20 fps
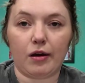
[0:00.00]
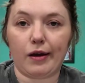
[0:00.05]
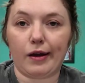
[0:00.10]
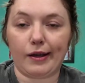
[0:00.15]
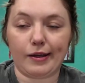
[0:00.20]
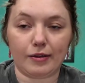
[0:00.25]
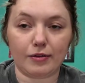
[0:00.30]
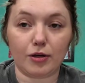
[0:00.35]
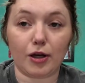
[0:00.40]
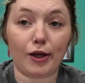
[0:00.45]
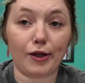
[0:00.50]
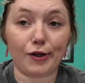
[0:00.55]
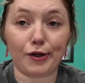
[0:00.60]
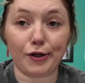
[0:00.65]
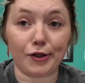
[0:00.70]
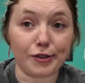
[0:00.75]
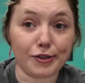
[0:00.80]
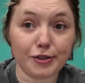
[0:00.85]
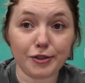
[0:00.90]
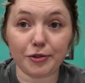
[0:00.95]
I
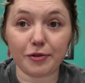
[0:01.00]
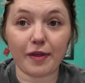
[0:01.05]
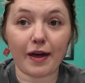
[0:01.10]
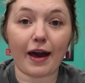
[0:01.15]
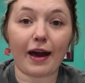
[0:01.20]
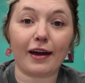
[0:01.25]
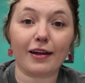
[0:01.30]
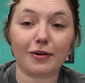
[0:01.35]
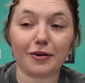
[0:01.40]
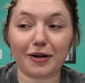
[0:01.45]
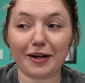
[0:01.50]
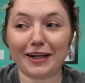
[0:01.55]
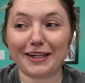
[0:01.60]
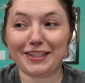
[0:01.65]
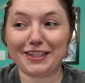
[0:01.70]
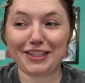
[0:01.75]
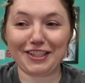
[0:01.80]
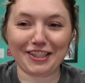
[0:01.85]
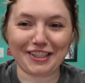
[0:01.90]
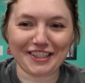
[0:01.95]
could do that, or I
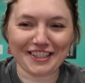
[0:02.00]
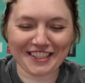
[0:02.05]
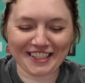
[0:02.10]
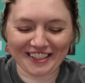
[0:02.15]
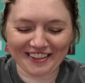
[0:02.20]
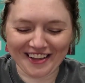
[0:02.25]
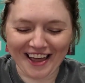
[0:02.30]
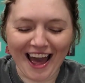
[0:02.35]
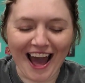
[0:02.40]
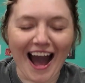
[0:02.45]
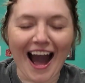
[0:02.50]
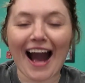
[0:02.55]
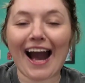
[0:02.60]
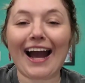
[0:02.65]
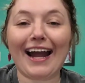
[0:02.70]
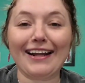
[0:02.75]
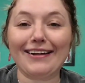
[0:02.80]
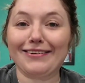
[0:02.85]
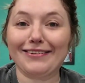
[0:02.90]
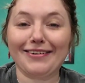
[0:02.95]
should do,
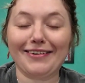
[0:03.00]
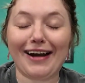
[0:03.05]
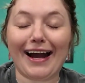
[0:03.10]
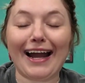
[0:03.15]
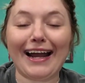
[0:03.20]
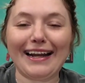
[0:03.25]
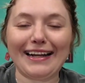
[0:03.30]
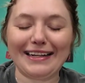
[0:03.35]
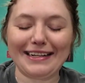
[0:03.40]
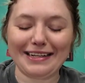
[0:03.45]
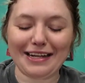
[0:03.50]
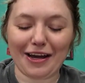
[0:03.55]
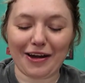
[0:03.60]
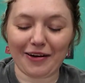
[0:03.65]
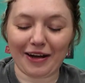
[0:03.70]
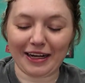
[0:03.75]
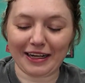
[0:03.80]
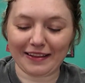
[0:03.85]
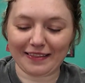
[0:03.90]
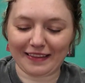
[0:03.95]
I don't know. I didn't know.
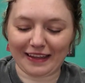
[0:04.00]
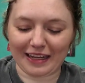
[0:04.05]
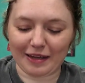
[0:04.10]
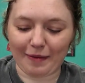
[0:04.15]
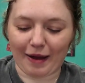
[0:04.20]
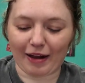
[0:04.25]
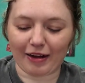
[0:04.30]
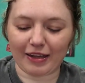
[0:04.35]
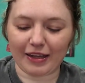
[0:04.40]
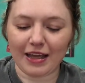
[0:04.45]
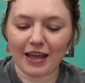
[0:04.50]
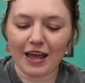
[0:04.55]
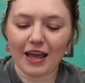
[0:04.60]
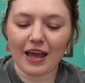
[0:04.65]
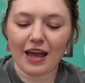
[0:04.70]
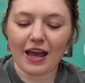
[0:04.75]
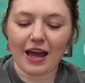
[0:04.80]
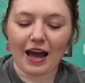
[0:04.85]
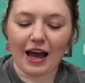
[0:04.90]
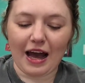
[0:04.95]
I didn't think about it.
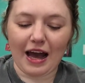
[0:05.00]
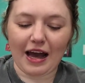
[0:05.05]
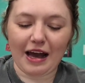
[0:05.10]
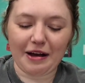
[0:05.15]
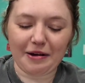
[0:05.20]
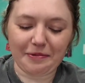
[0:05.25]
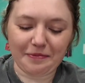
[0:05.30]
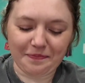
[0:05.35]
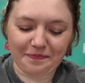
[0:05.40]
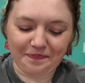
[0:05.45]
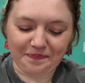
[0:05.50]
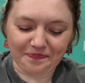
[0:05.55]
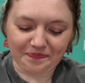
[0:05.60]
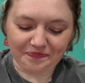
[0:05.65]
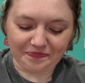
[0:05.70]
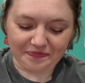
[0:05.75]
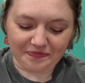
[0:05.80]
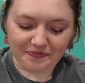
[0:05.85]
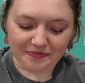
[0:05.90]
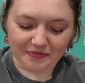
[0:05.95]

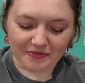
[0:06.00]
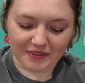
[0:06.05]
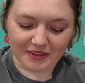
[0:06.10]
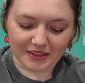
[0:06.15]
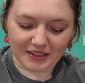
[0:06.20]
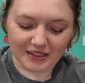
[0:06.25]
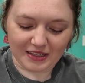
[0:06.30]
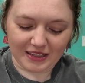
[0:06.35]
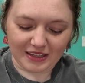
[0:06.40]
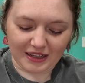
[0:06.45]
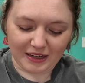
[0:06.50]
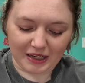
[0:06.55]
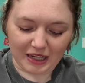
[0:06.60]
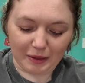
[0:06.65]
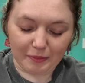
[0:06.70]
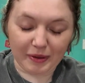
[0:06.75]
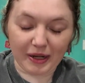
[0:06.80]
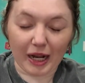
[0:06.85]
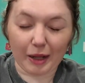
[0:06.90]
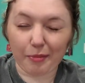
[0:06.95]

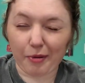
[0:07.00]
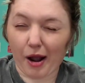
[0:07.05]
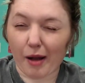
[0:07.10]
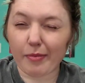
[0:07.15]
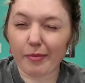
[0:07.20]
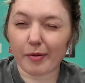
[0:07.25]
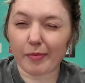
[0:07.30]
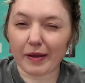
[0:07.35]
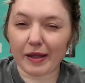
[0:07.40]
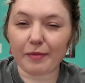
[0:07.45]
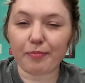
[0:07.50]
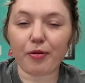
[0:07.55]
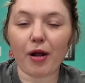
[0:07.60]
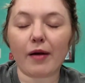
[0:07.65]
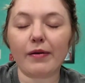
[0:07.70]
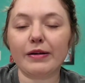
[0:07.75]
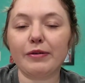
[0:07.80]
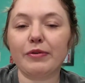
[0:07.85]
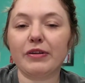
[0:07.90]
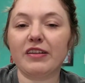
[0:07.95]
But it
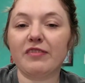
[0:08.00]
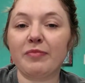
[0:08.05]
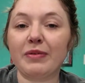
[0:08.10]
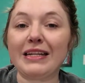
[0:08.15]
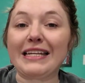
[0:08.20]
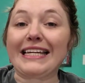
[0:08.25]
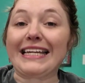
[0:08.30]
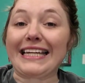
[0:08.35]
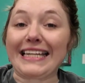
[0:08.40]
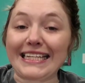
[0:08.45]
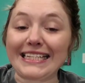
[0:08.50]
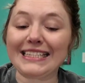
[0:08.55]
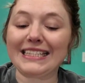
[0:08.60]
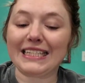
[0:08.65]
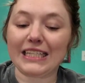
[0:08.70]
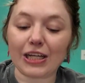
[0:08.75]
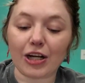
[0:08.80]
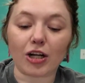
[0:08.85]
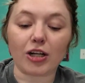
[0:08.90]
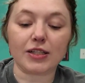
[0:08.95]
probably would have been
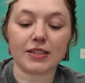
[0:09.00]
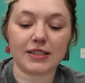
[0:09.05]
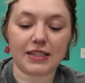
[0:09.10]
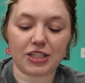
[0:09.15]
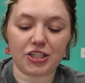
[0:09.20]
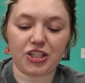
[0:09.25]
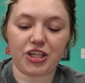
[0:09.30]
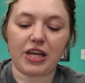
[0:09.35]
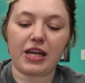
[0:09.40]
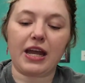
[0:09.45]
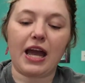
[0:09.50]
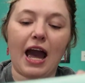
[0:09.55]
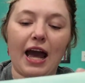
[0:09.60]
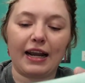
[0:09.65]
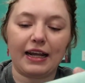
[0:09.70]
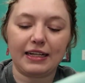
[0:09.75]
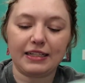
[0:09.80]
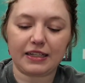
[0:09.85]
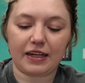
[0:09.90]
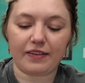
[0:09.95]
easier stitching
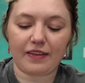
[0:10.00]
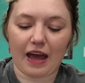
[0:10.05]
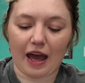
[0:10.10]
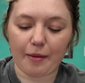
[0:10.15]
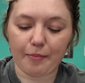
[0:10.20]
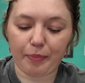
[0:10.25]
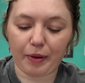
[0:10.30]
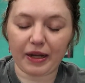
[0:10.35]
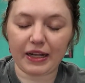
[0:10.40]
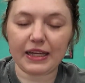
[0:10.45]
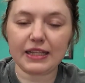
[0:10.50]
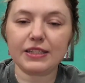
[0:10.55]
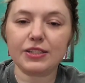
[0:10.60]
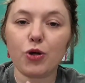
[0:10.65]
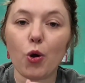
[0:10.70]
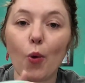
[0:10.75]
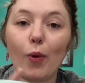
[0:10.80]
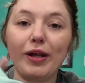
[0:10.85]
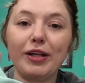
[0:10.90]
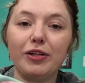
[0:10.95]
had I done that. But it's
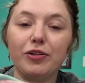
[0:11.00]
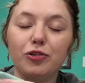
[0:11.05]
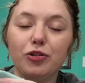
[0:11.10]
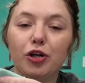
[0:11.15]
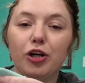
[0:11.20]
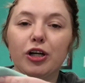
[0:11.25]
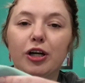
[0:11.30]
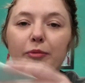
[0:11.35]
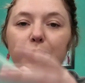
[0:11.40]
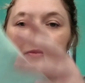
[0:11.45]
going to look